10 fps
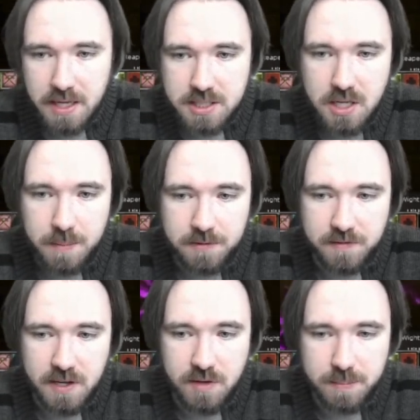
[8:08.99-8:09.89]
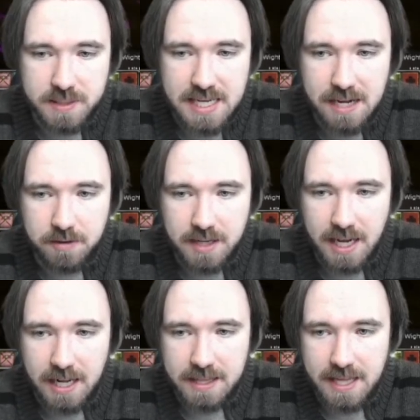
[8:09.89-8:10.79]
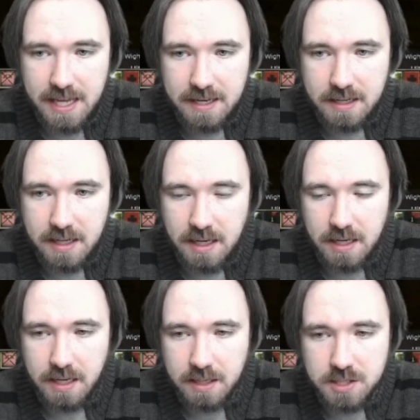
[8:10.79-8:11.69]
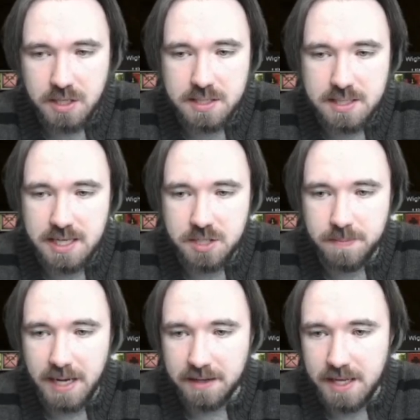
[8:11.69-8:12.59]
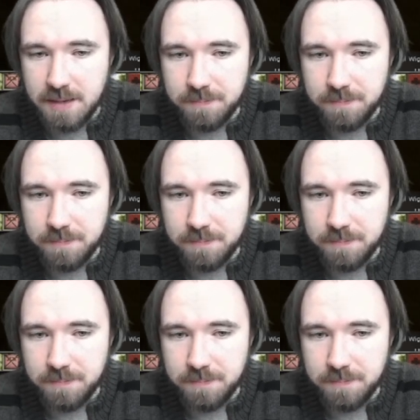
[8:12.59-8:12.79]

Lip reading: snipe the Fear Reaper down, and then he can turn his attention back there.